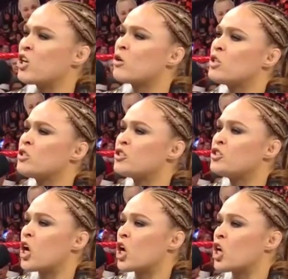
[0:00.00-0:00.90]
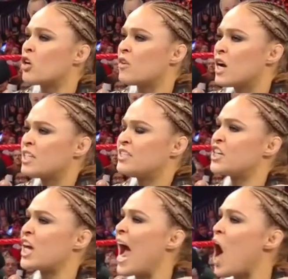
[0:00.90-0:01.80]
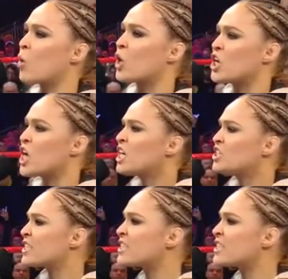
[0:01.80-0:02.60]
Well, we've referenced it already, so why not just cut to the